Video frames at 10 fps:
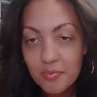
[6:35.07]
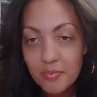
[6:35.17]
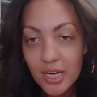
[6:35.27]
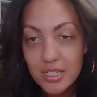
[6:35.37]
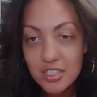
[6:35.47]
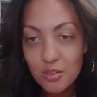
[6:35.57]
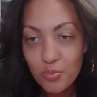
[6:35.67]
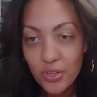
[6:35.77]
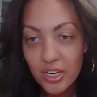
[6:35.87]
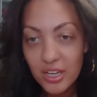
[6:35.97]
Hey,
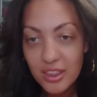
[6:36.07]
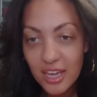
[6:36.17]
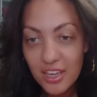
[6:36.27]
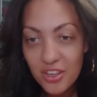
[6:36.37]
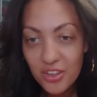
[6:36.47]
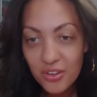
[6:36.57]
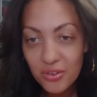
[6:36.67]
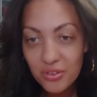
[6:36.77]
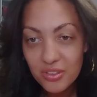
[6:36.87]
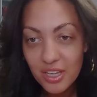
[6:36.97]
Sabrina. Thank
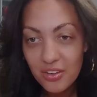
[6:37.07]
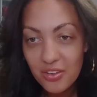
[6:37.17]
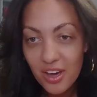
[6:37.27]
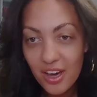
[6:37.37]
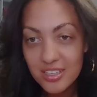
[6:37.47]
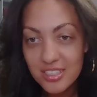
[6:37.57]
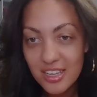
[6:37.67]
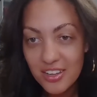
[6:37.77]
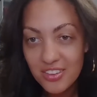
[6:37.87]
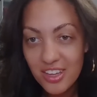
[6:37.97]
you. Thank you, guys.
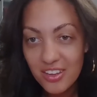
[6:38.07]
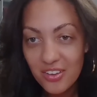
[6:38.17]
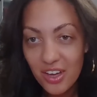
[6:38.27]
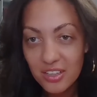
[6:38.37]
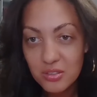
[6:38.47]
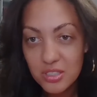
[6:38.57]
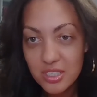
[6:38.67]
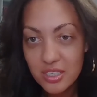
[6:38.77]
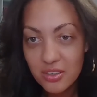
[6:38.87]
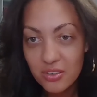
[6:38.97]
Thank you. Thank you. Hey,
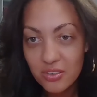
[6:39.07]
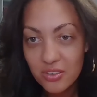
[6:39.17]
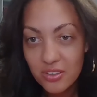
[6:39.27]
Lucille.